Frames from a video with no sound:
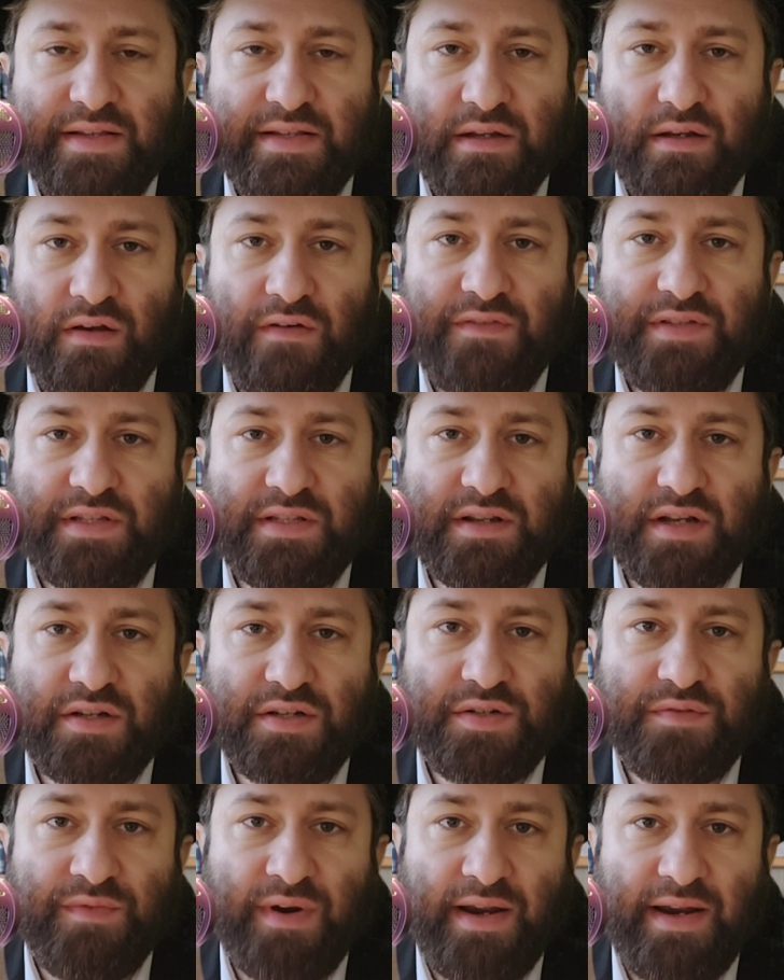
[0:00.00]
There's a lot of
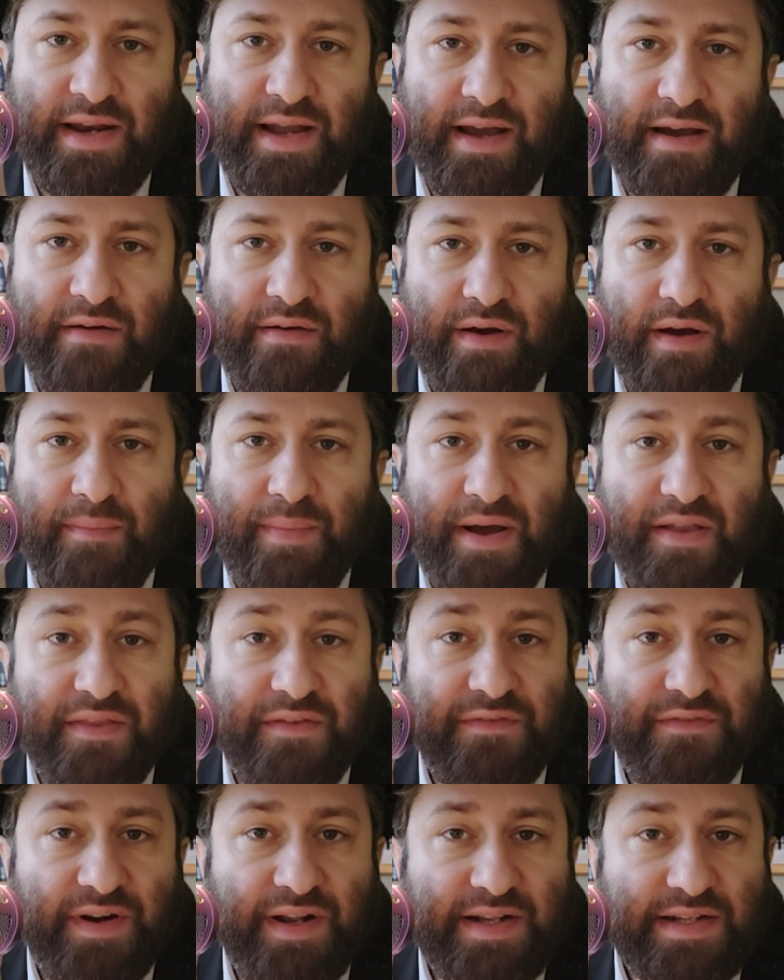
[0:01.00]
discussion right now about the
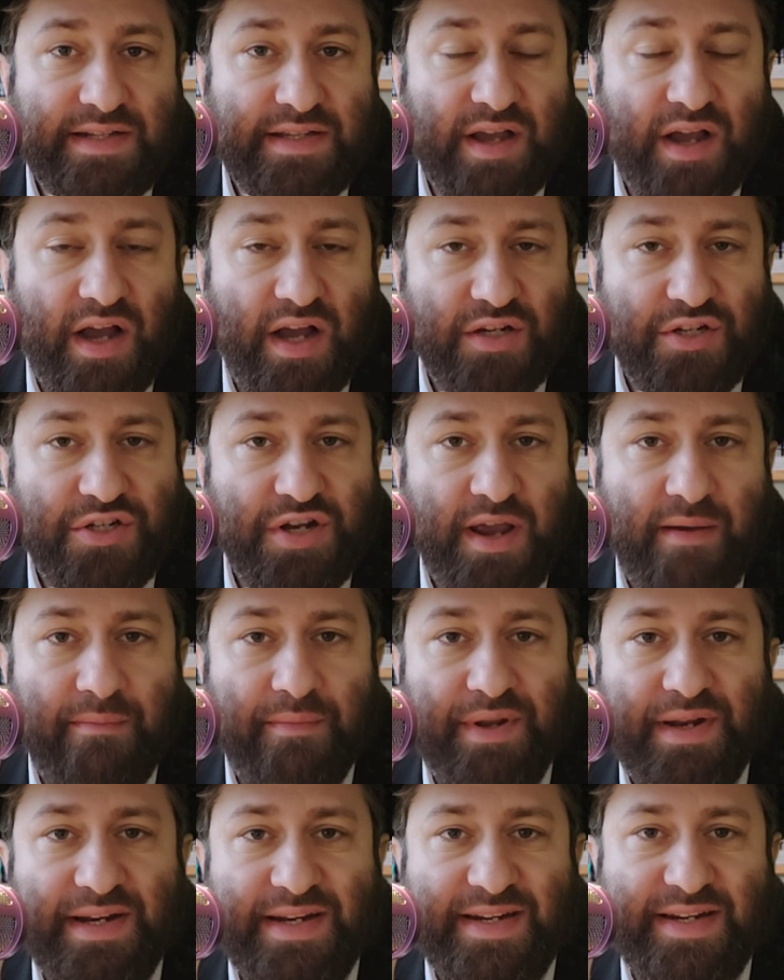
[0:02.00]
phrase
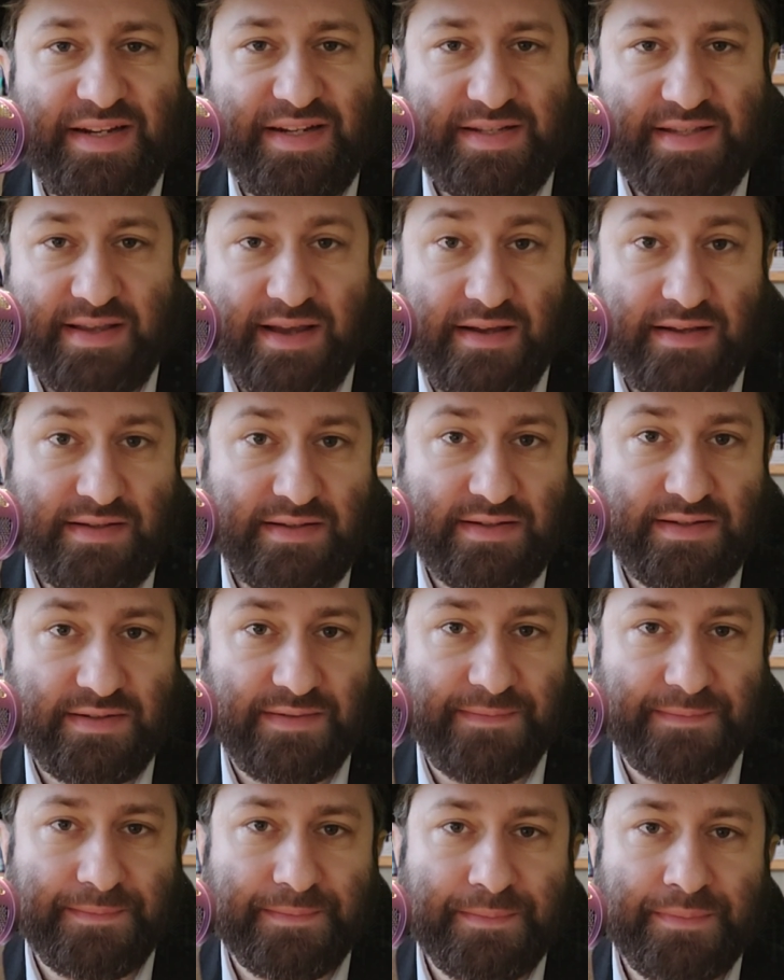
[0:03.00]
Hashem needs us,
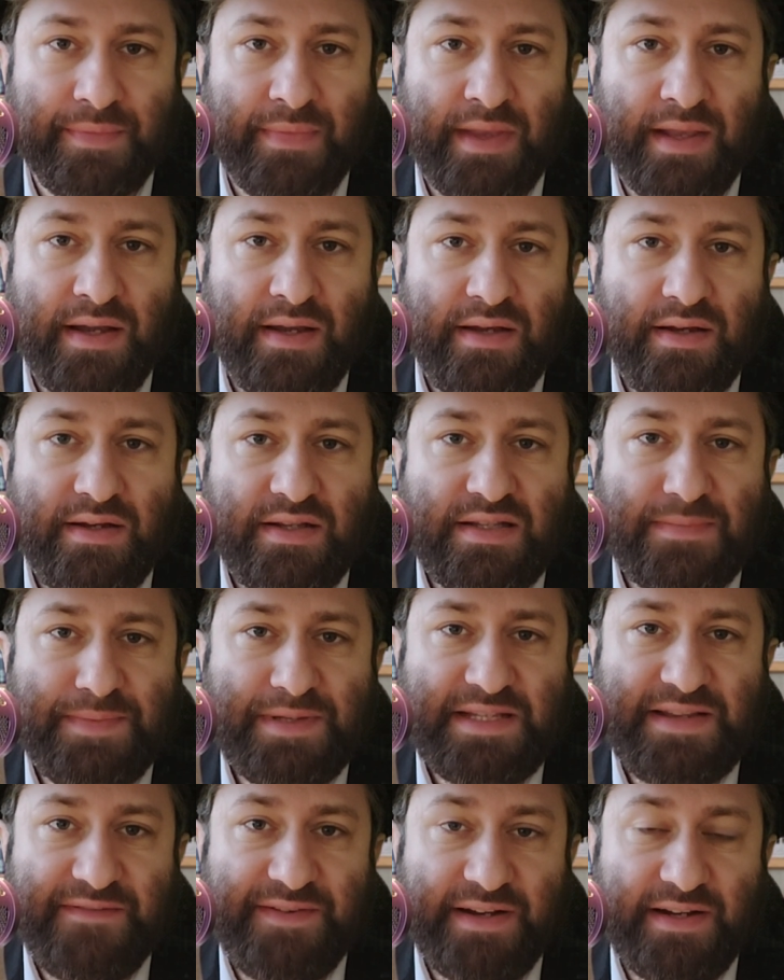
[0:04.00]

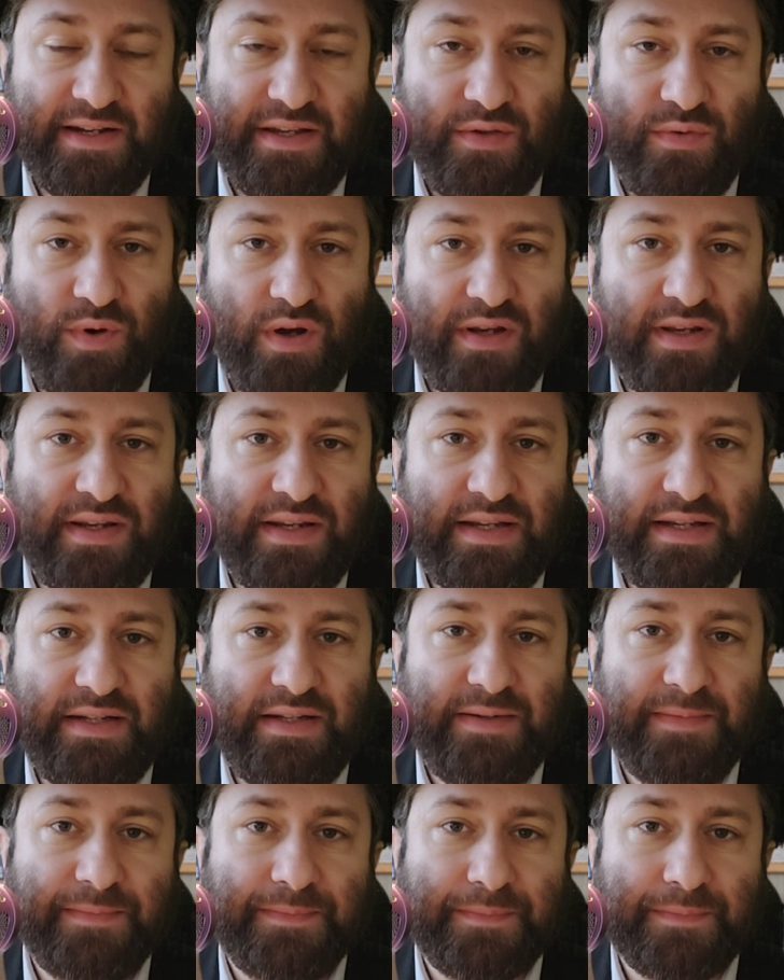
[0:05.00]
specifically the word
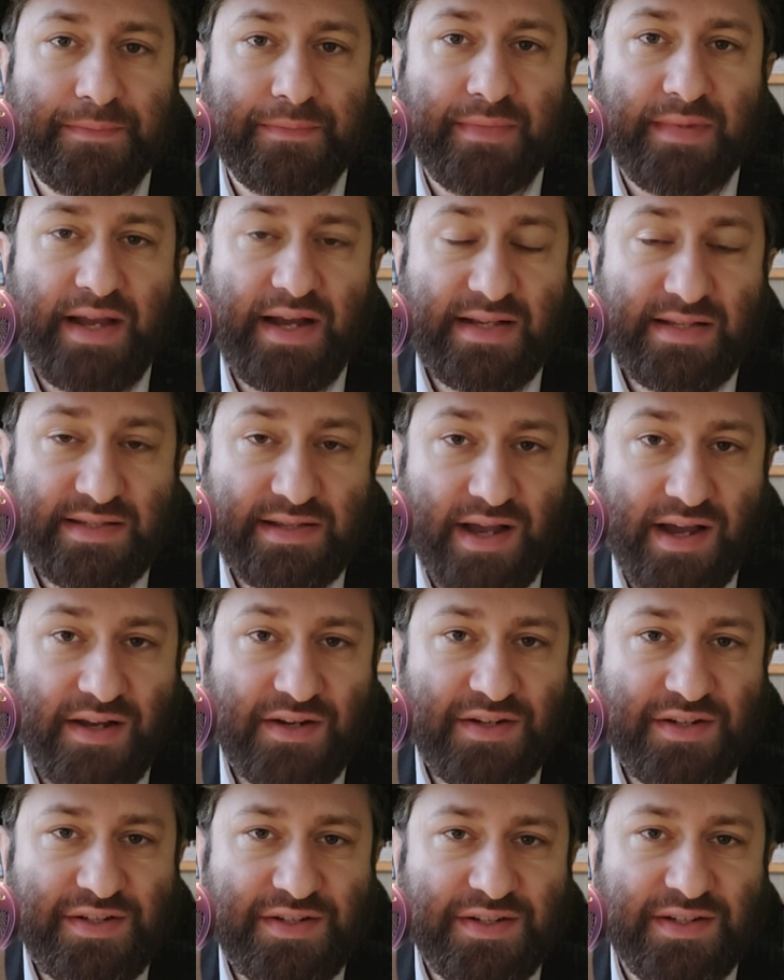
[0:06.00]
need. As
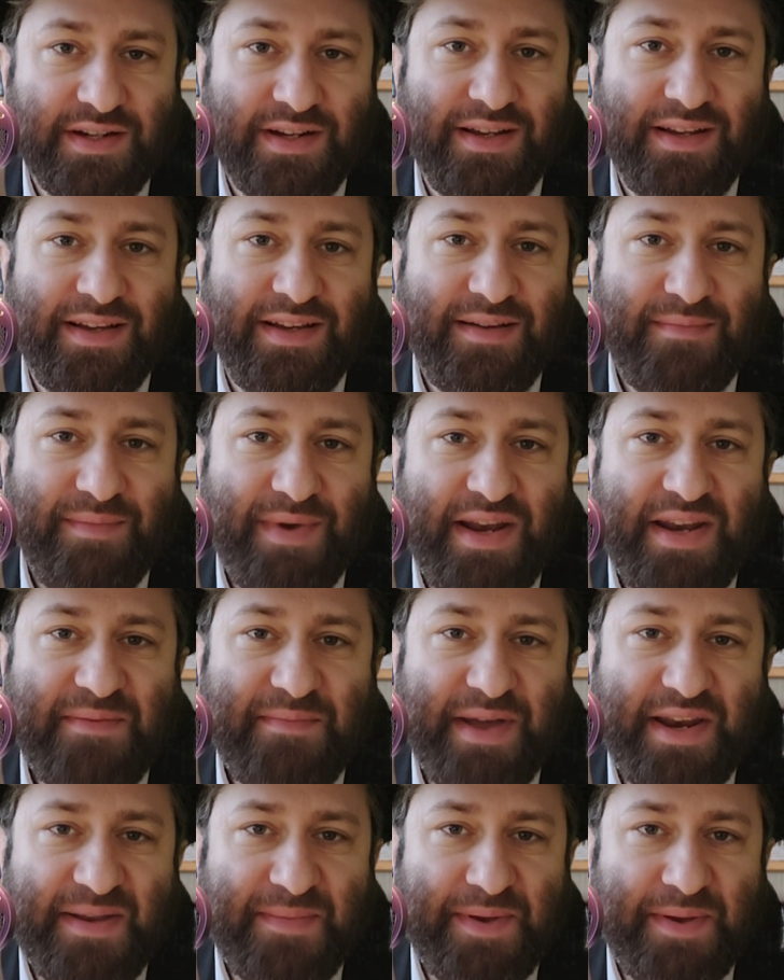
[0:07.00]
such,
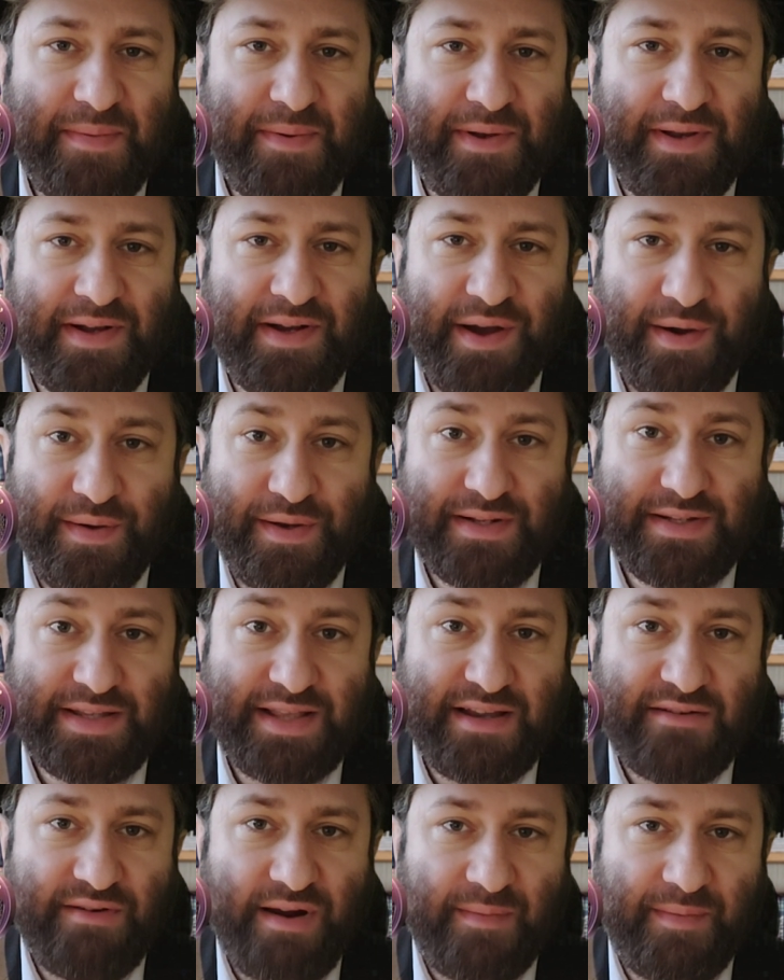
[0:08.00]
many people are going to
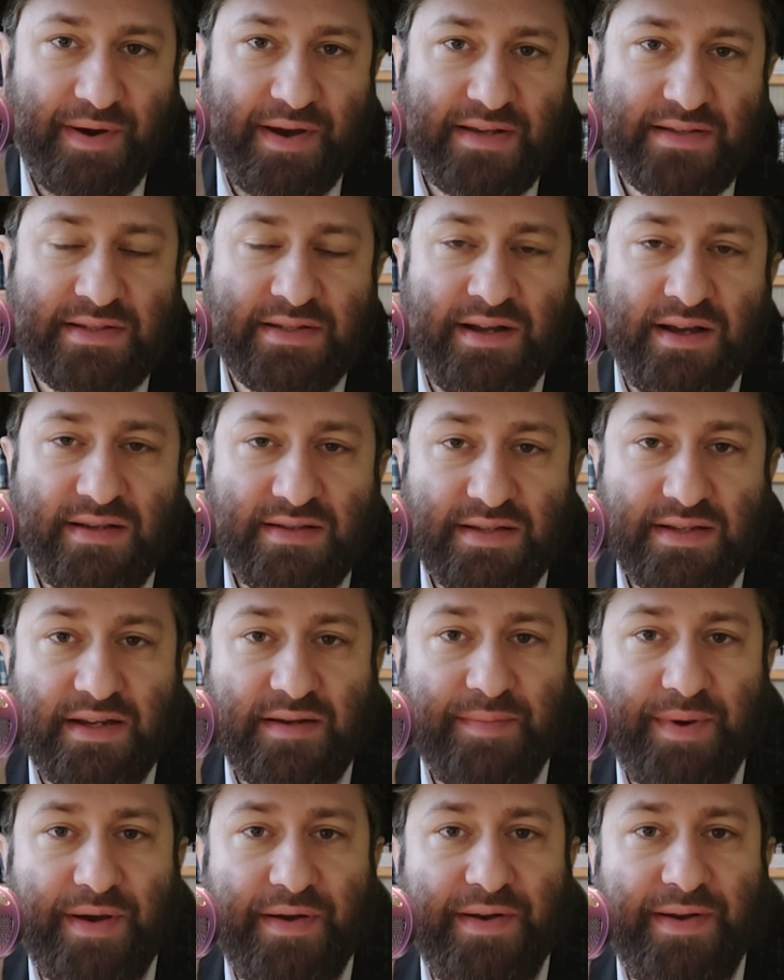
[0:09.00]
their rabbis and asking
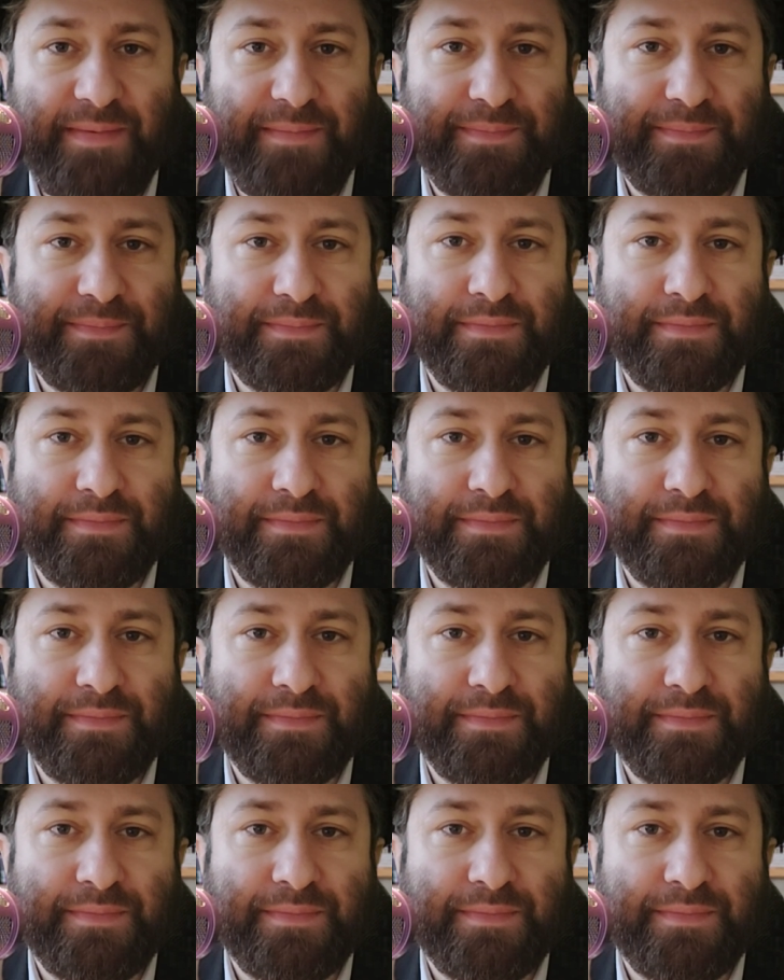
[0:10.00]
about it.